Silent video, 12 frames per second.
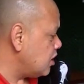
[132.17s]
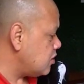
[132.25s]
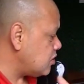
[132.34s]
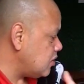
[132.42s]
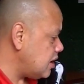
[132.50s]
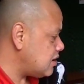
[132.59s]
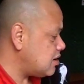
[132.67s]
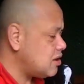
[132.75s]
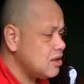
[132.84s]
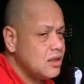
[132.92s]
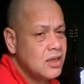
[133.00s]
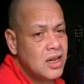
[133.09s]
So let's
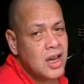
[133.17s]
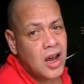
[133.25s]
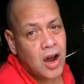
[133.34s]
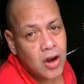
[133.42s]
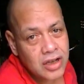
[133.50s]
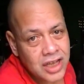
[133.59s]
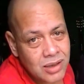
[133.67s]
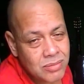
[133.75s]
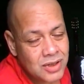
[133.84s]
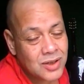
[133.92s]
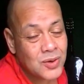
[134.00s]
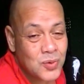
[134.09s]
see how
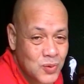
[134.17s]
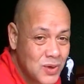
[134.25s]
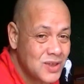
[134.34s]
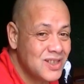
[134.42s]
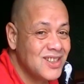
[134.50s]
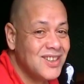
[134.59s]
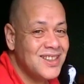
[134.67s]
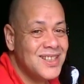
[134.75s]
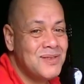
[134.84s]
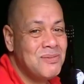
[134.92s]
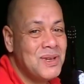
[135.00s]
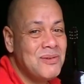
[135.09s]
Debian runs on
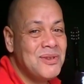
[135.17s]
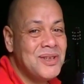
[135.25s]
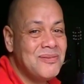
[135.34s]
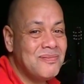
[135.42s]
this baby